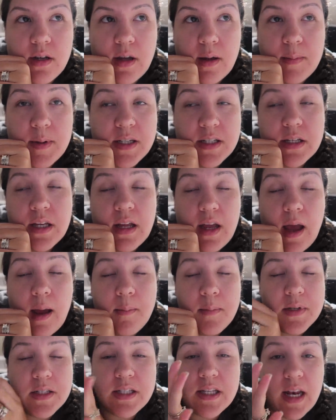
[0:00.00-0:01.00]
I mean,
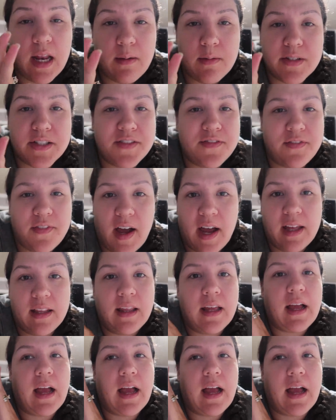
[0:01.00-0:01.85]
today was fine.